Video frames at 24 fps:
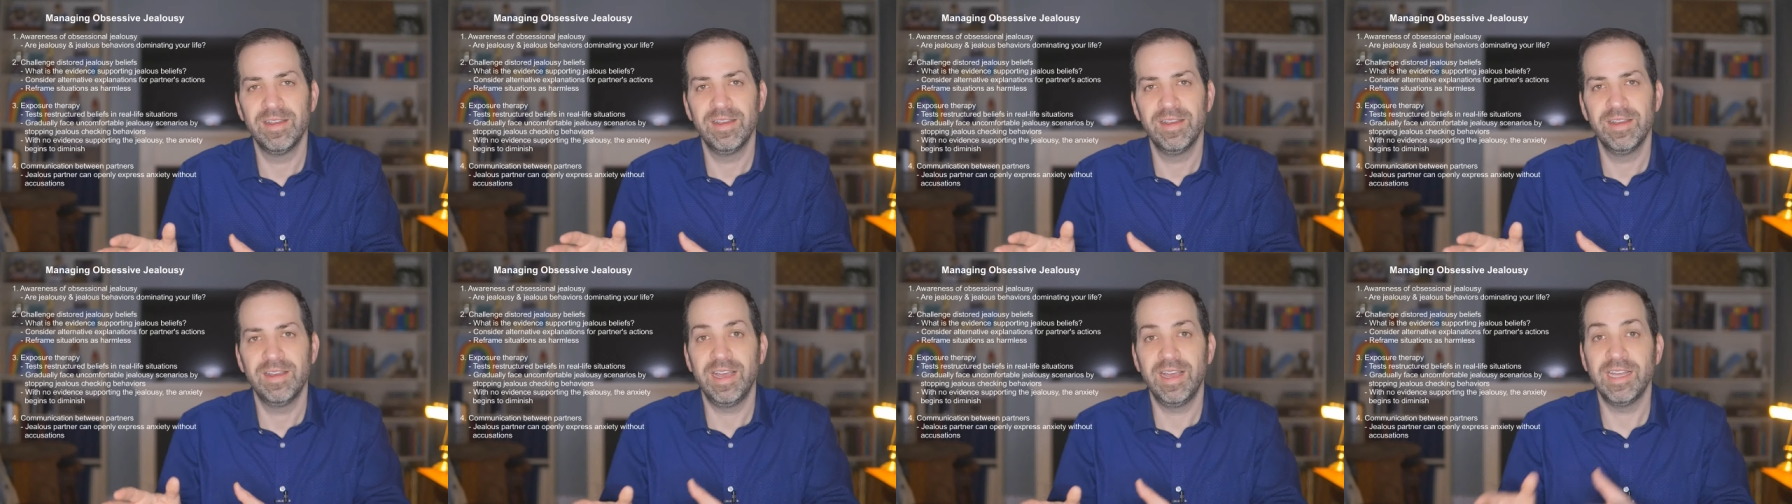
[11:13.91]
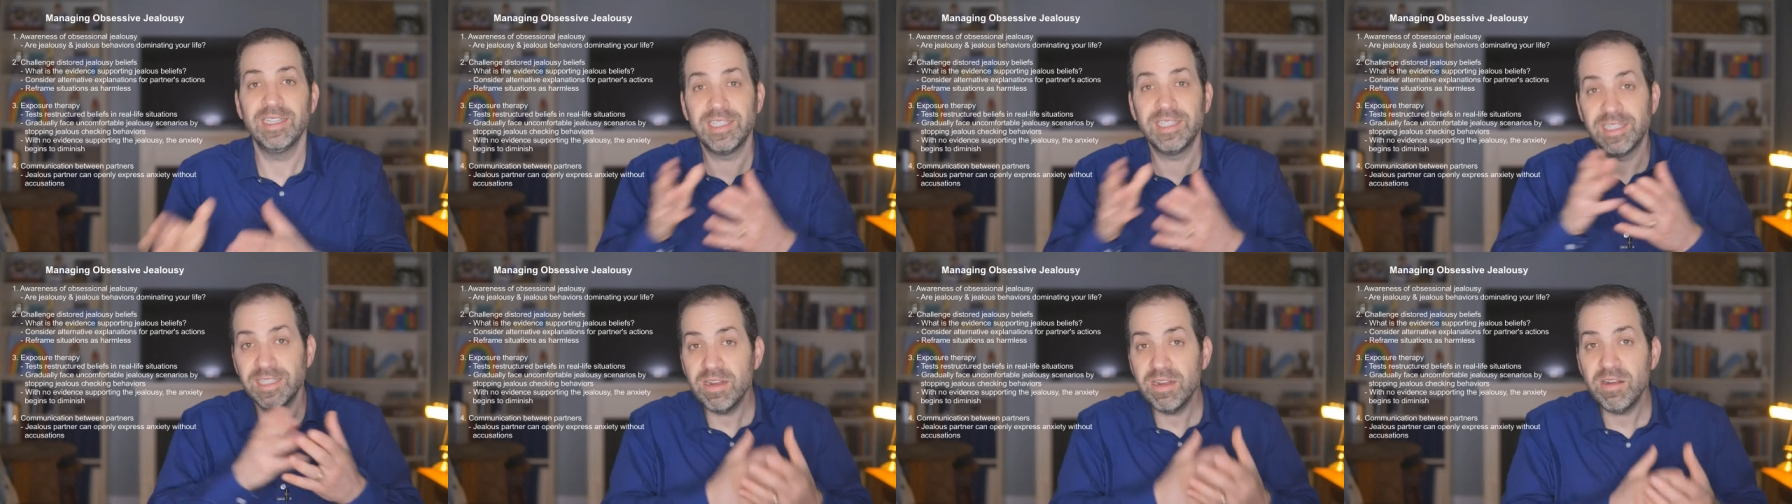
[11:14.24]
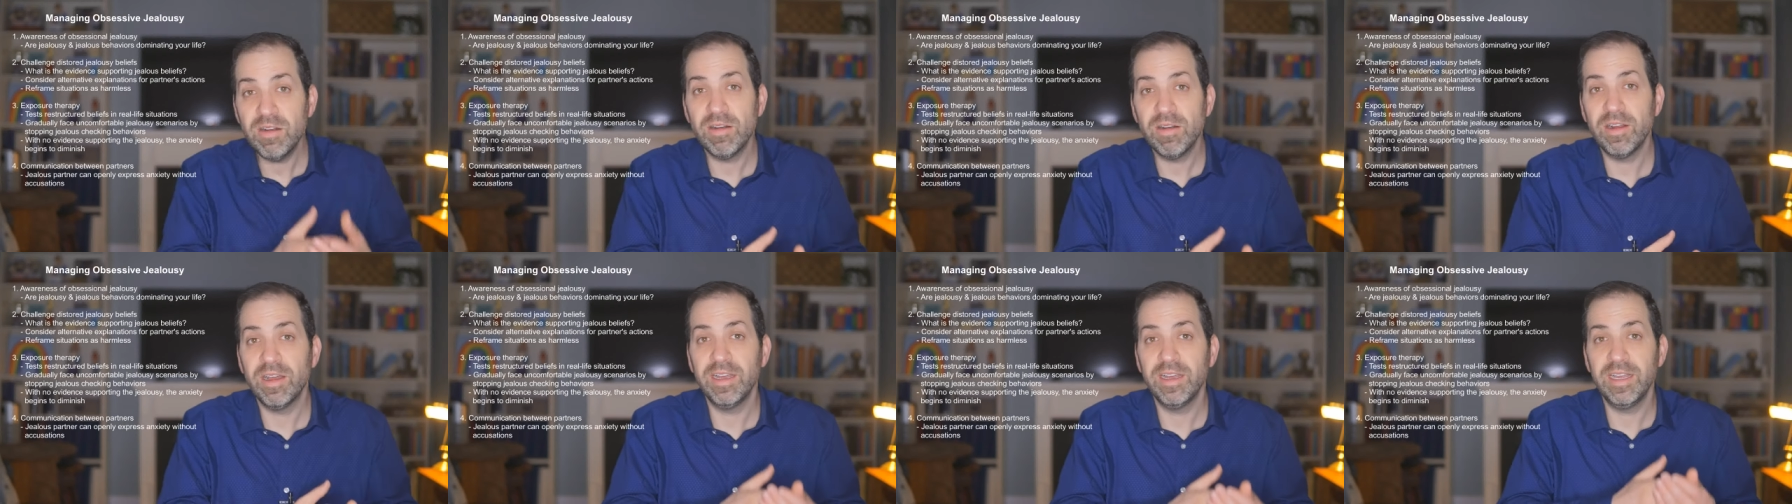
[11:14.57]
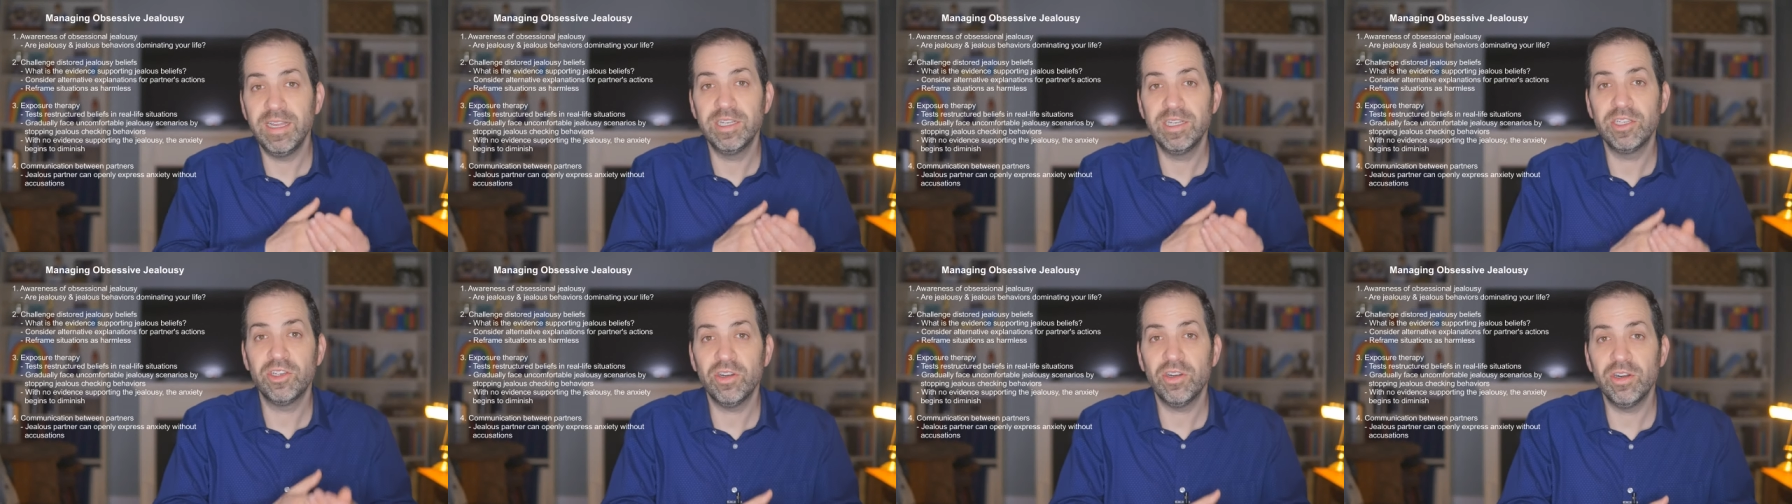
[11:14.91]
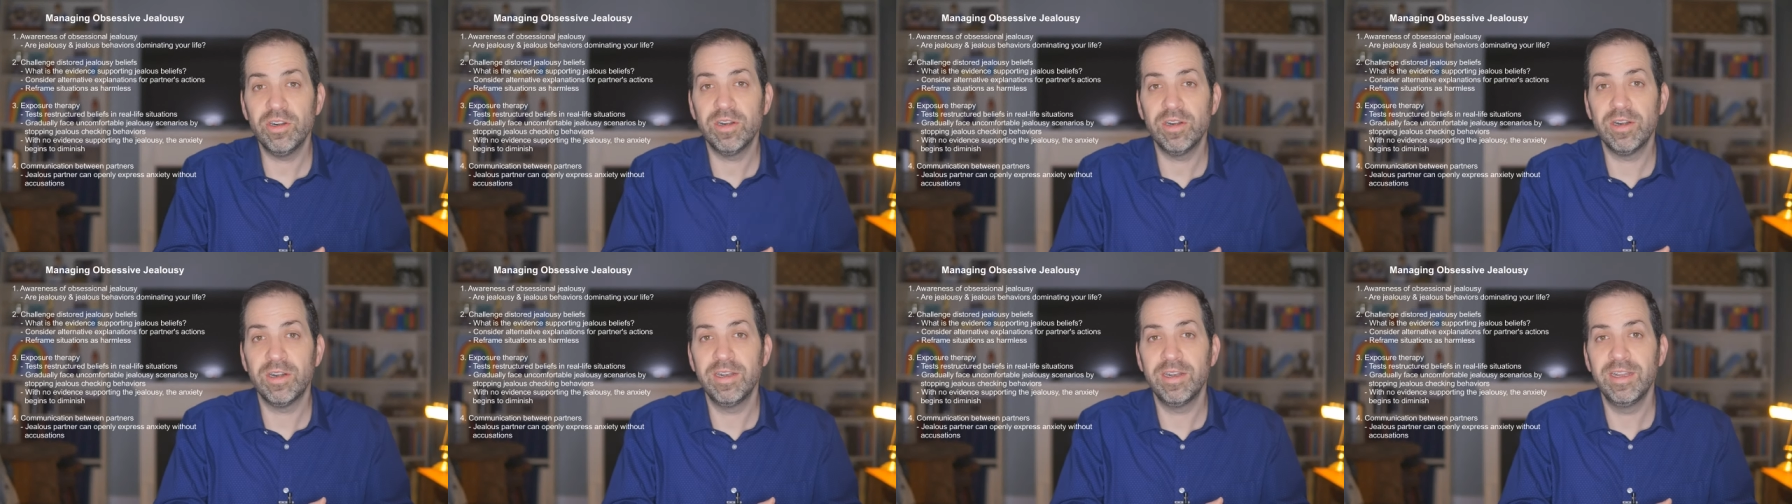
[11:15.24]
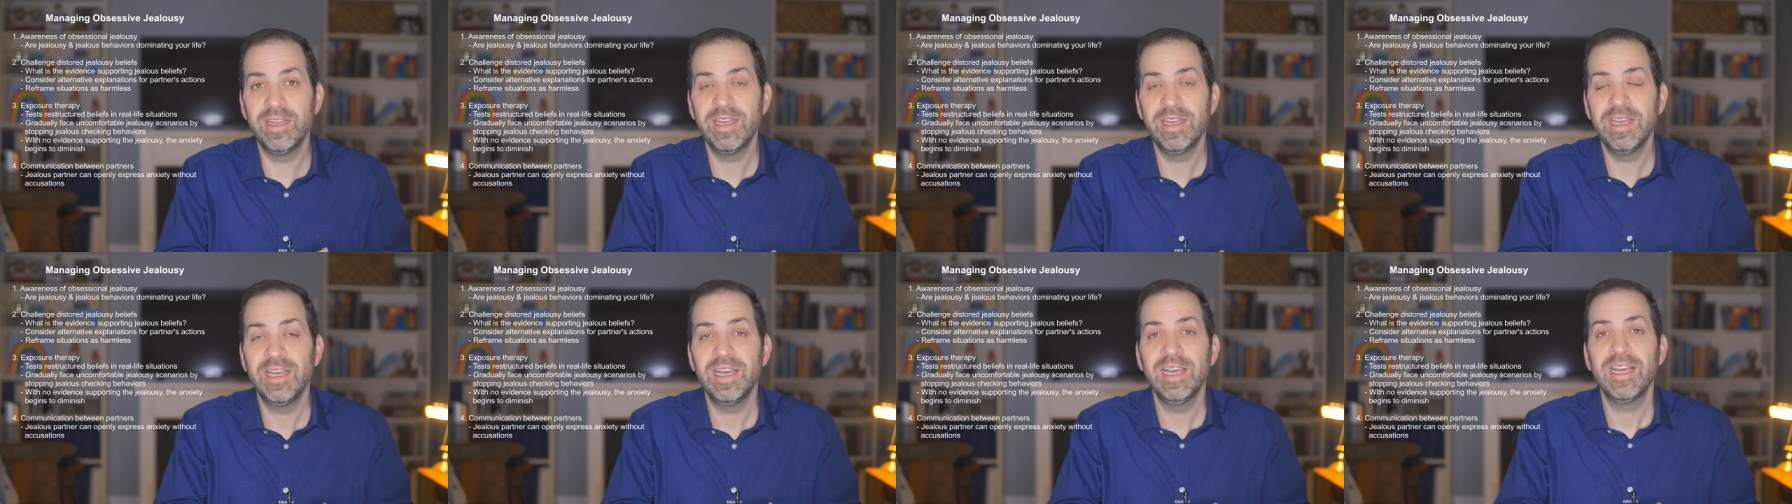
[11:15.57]
And Sarah, in turn,
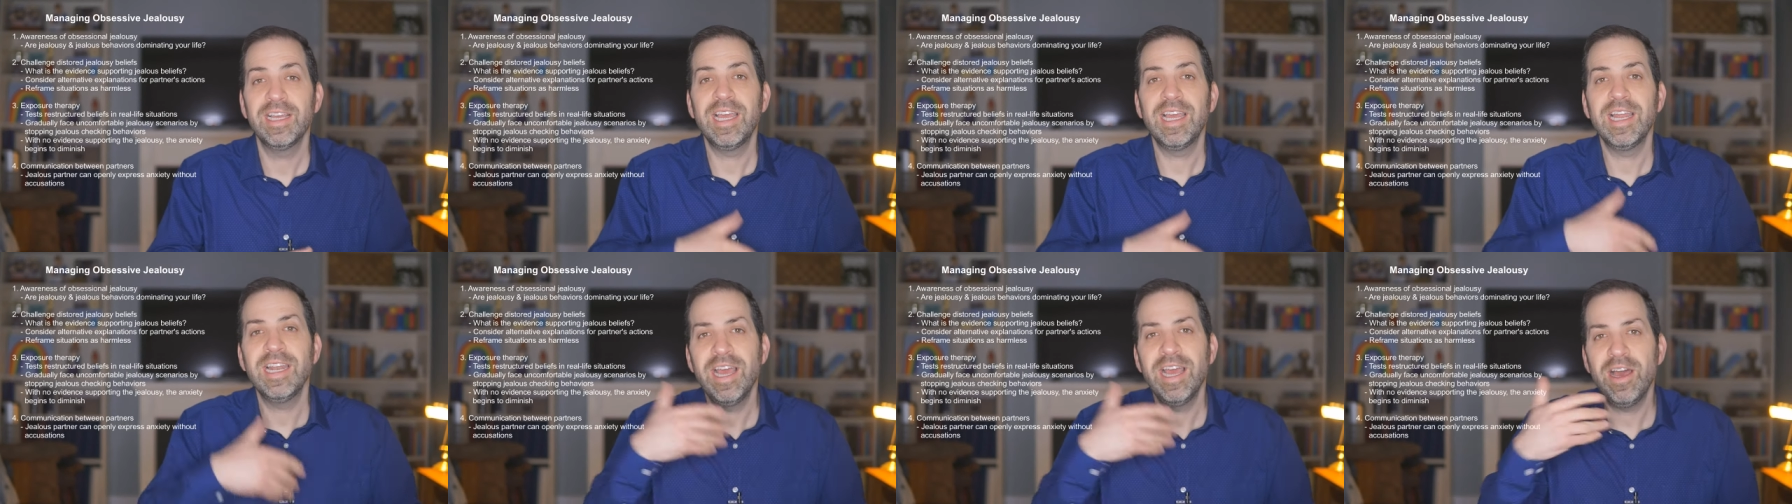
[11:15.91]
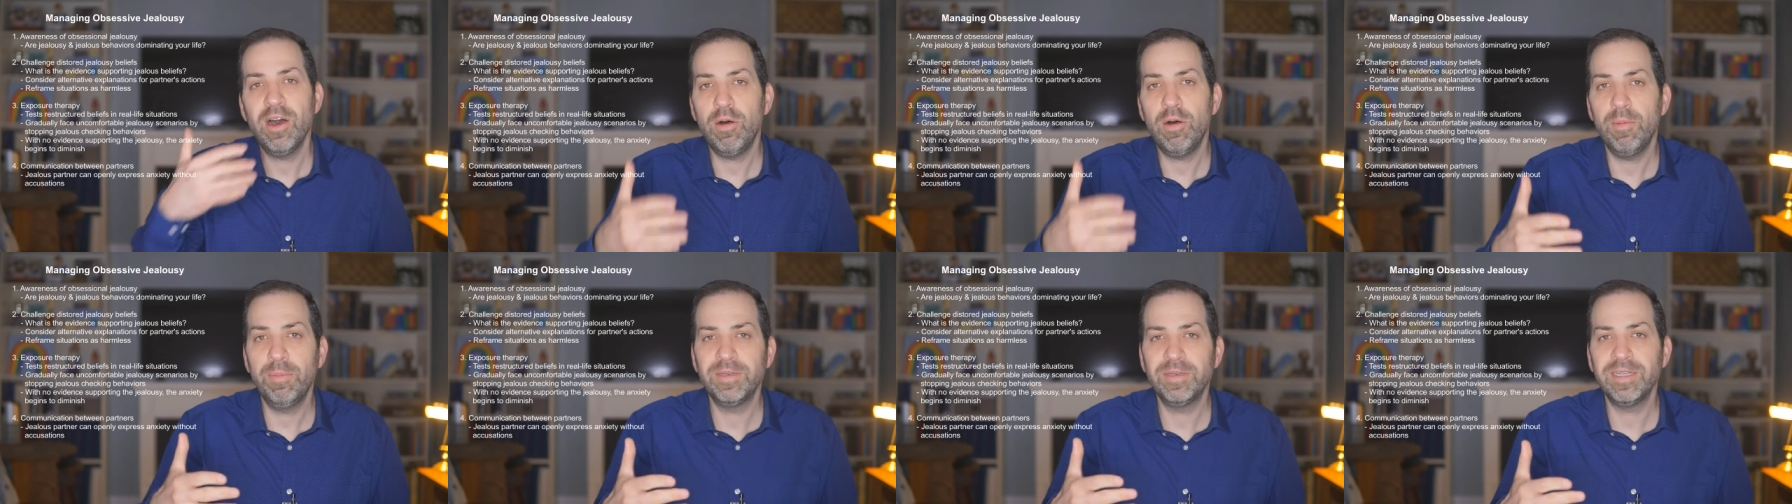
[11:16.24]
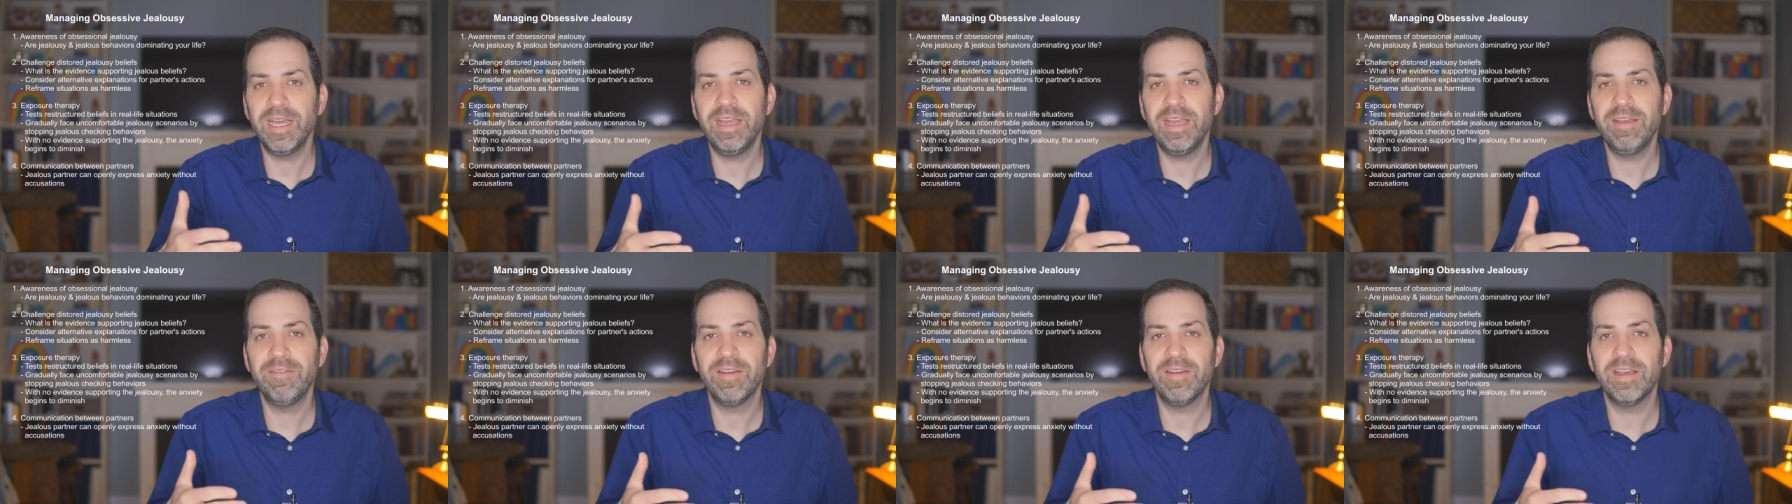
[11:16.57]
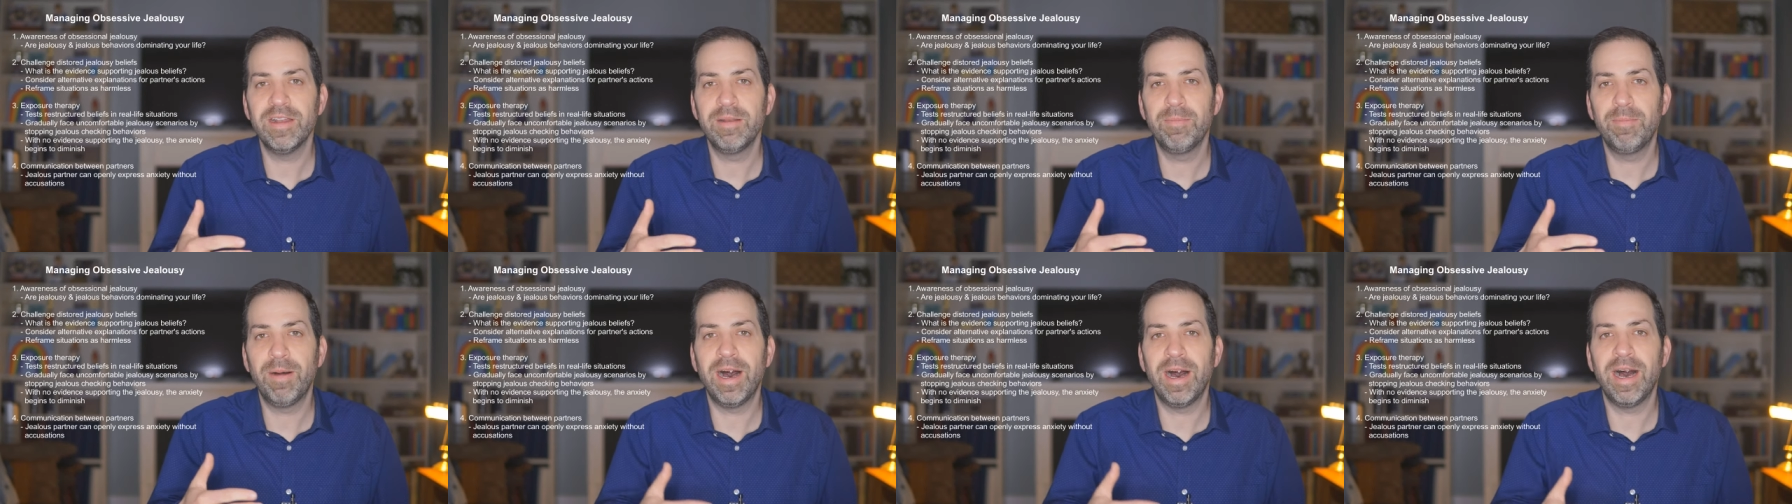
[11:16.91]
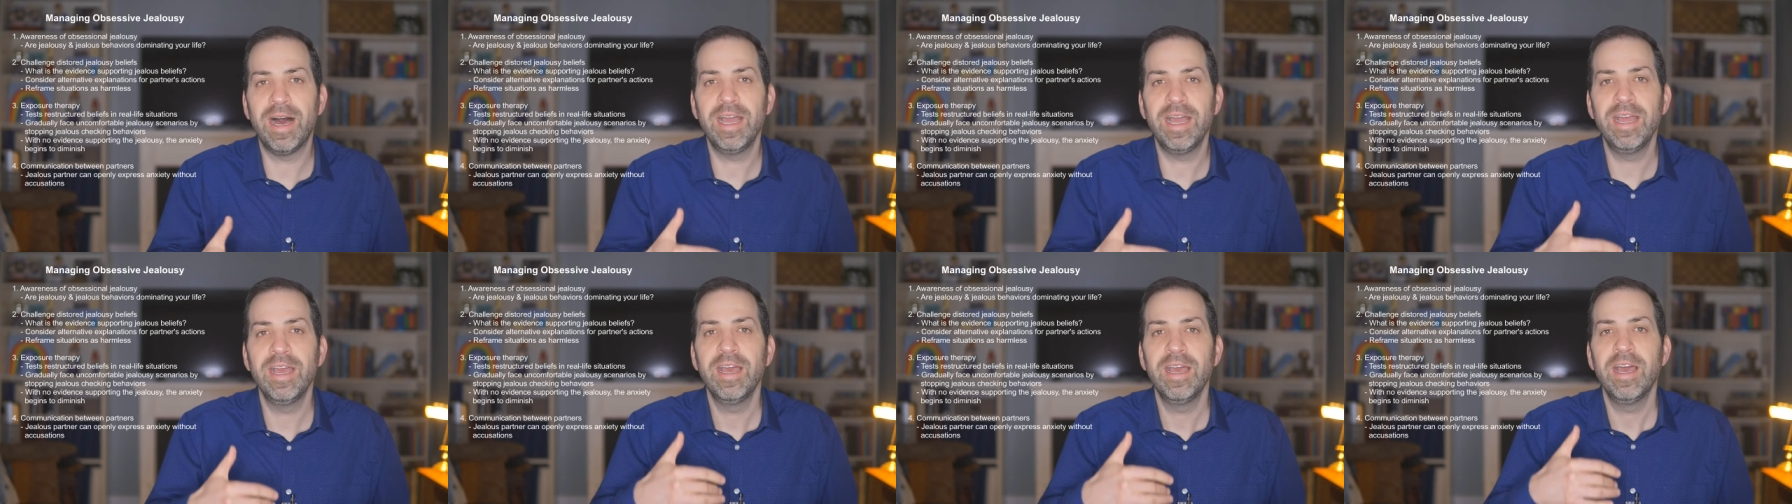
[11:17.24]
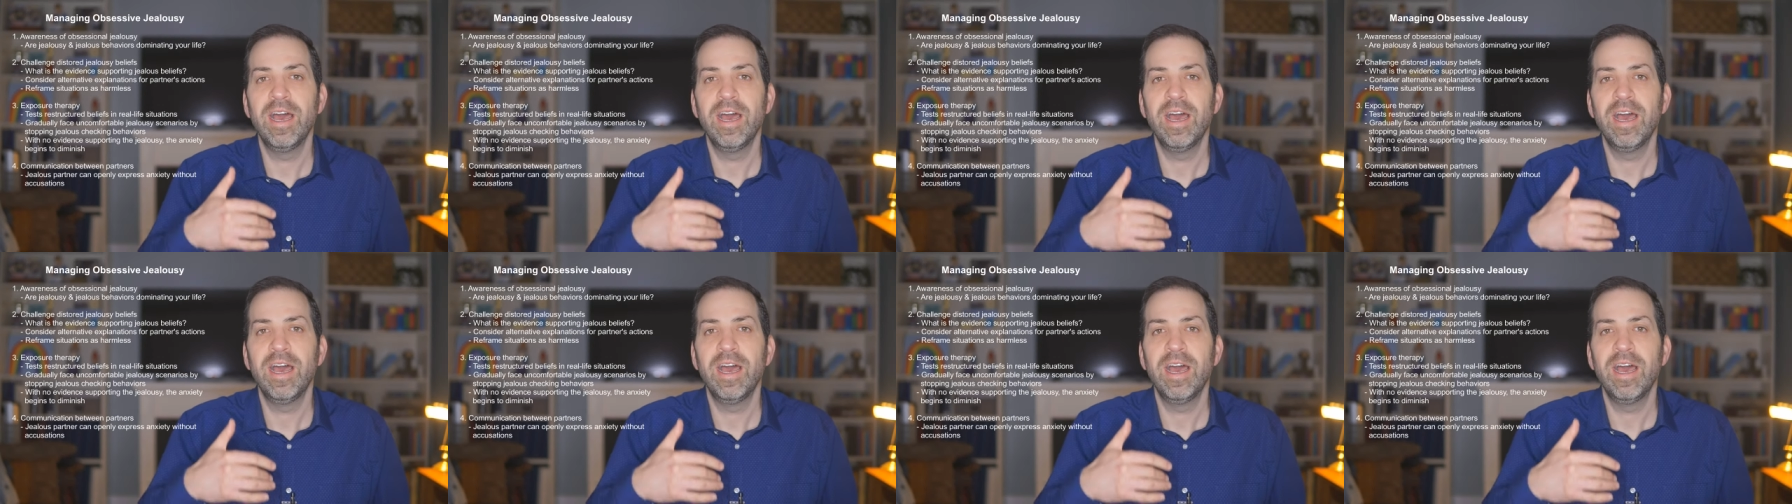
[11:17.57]
can help David by